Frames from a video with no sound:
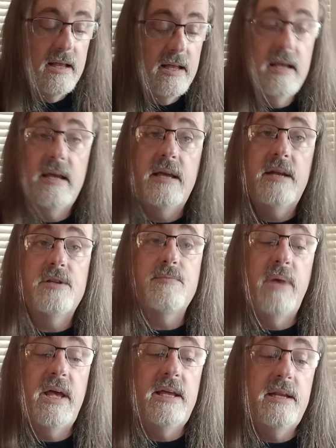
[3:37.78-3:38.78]
It is
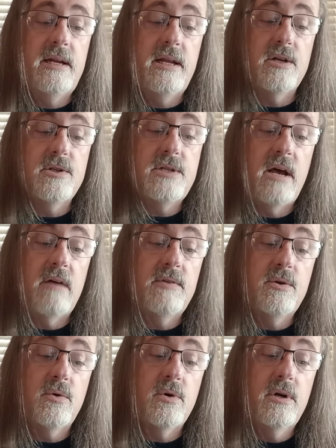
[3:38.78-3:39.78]
made in El
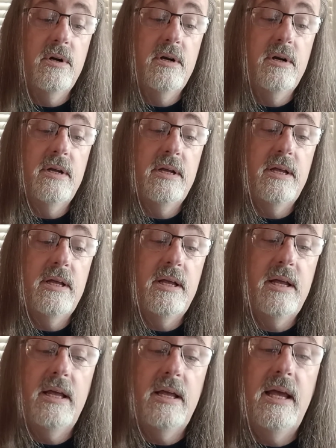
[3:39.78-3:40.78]
Salvador,
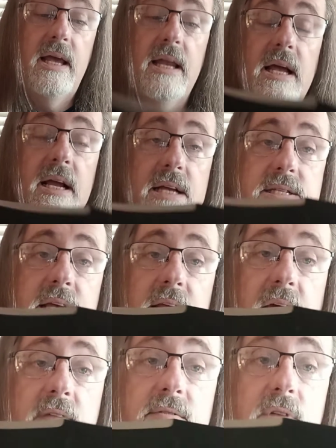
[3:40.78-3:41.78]
and like I said, I
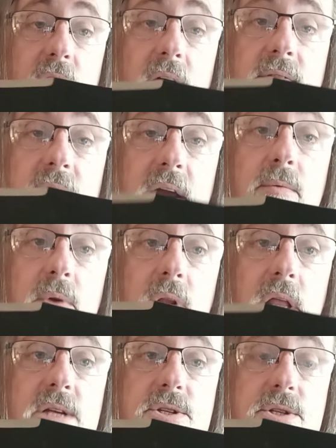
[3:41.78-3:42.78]
have a love-hate
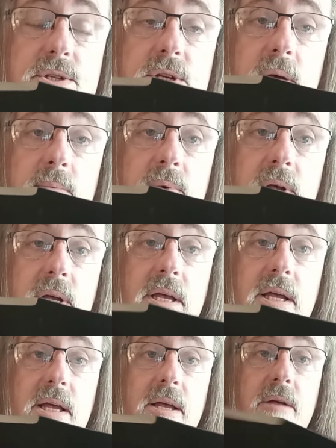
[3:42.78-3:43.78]
relationship
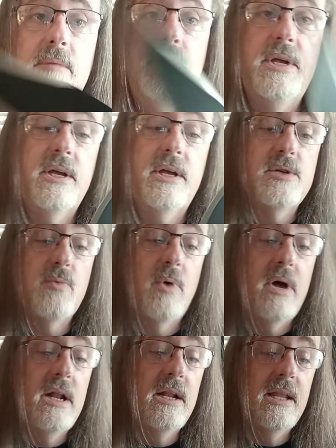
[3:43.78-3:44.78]
because
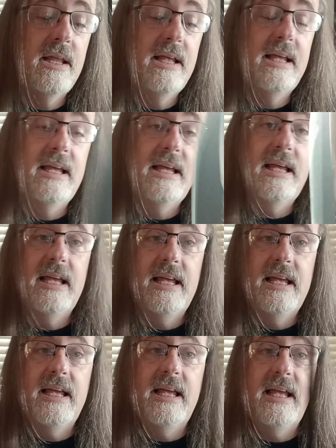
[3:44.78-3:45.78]
while
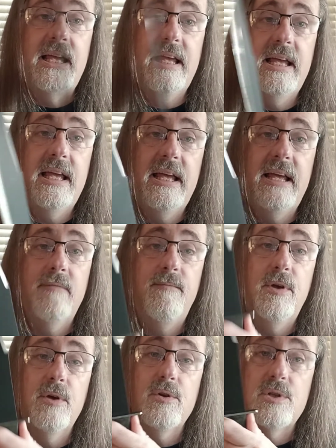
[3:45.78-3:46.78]
it
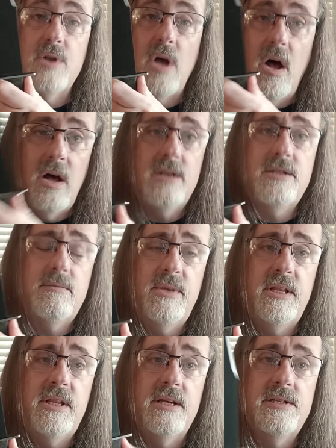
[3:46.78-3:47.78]
feels awesome in
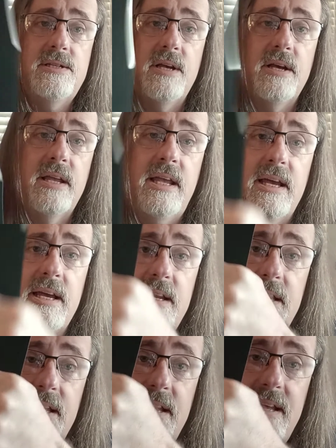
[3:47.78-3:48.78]
this, again,
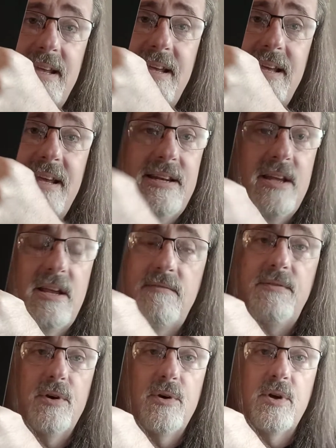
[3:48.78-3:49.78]
it doesn't
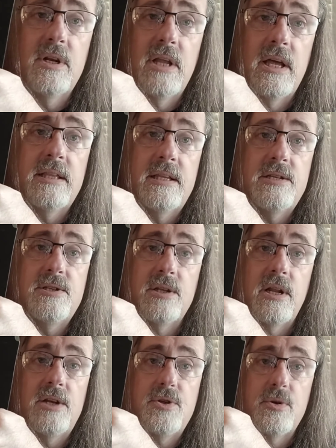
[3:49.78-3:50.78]
feel good like this
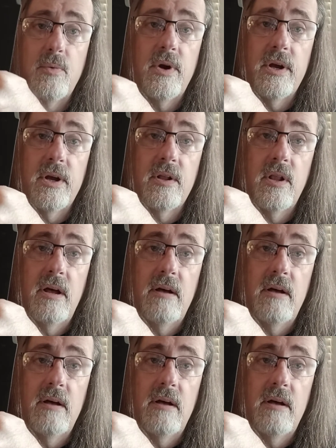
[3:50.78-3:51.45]
unless you're wearing a glove.